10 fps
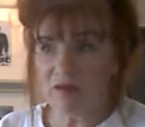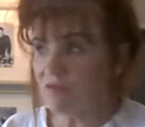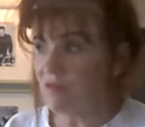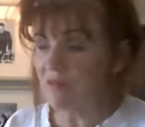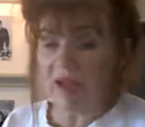
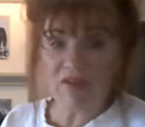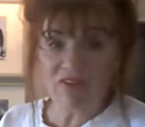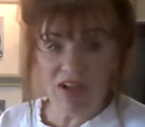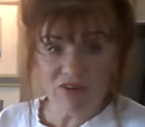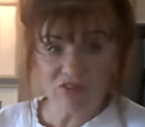Since I've
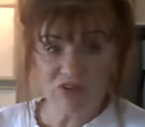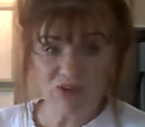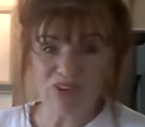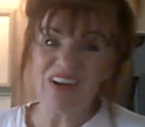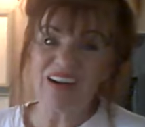had
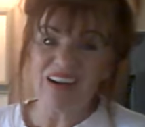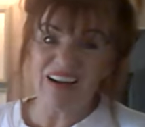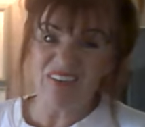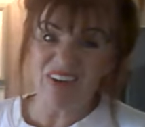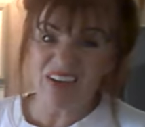to
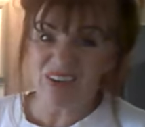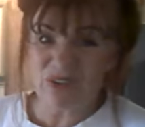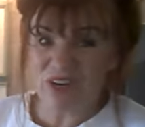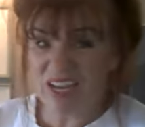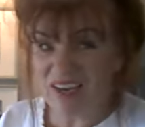
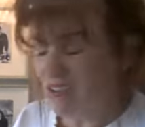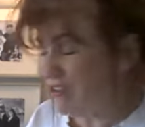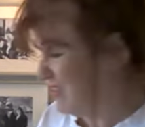learn how to do